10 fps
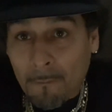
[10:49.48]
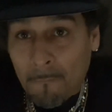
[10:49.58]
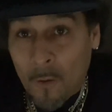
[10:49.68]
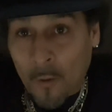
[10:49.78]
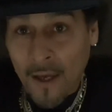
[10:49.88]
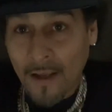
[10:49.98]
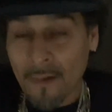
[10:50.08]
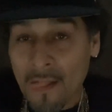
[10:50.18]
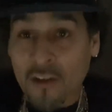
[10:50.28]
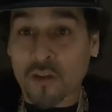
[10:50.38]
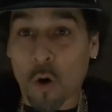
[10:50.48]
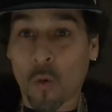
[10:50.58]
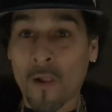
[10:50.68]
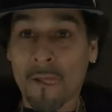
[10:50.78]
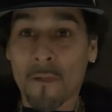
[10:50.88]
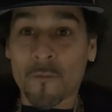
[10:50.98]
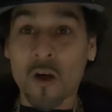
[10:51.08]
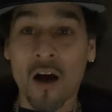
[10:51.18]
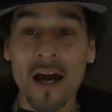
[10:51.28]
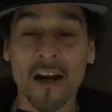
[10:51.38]
Okay? So,
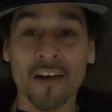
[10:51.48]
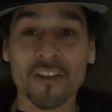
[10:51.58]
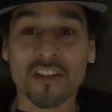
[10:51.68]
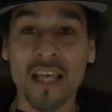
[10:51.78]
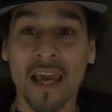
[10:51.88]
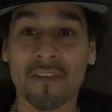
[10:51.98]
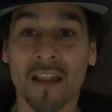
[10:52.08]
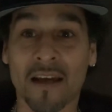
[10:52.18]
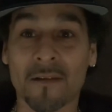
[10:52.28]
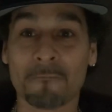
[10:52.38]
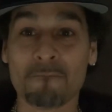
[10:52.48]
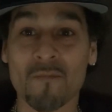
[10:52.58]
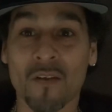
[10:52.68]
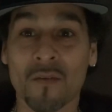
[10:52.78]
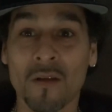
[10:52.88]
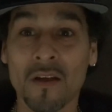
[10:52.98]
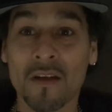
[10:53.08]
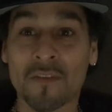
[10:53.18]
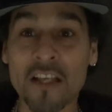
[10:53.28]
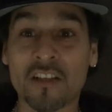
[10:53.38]
y'all gotta understand, like,
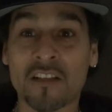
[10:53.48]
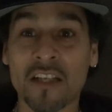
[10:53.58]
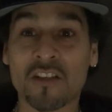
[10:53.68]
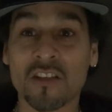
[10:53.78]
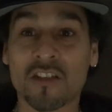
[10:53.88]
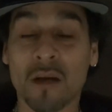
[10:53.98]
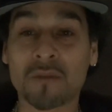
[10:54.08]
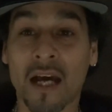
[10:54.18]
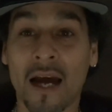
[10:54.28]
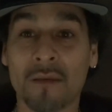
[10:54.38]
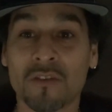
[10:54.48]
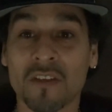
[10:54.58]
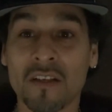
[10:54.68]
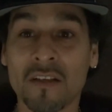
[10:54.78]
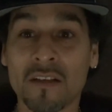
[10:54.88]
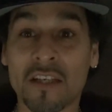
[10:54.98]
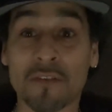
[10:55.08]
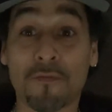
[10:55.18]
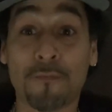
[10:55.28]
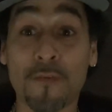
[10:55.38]
these snitches sometimes
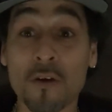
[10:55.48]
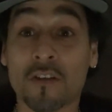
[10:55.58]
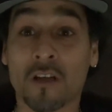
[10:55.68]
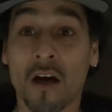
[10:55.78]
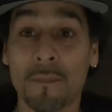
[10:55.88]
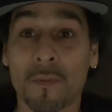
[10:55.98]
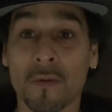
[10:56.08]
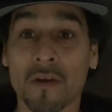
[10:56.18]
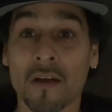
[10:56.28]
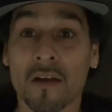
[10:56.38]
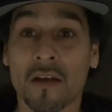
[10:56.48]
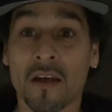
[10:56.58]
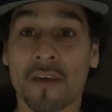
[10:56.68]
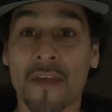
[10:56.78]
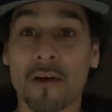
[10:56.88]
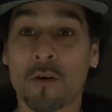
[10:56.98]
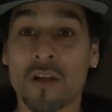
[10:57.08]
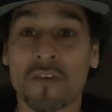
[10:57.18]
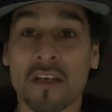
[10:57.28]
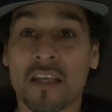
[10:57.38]
get fucked up and
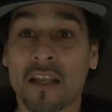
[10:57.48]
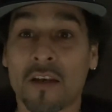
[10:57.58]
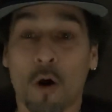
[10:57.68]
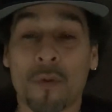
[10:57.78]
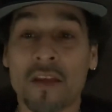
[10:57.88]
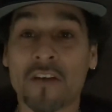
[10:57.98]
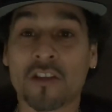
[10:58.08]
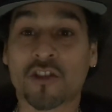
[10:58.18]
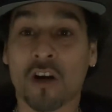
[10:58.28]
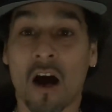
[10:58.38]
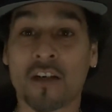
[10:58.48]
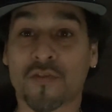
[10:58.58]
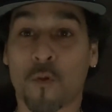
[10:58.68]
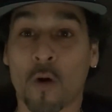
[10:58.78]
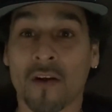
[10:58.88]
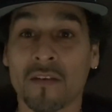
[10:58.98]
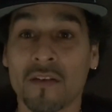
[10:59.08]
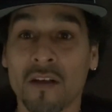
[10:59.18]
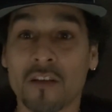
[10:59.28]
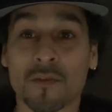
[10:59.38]
nobody even gets charged for it.
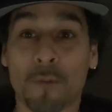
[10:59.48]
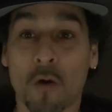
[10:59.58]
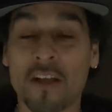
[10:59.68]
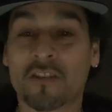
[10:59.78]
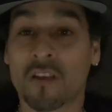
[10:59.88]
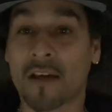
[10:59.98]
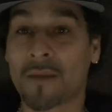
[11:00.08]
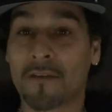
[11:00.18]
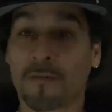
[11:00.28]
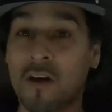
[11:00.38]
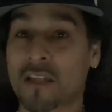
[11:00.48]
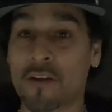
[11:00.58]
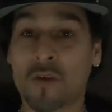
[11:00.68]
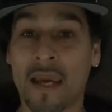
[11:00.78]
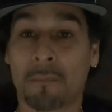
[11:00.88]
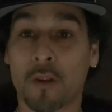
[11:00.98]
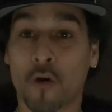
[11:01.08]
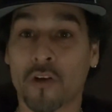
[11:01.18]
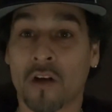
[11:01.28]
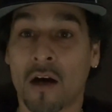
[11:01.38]
Because the police are like, man, fuck that. You can't blow
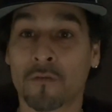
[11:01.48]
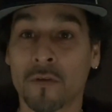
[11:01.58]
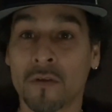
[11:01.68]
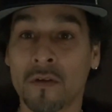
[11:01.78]
your cover.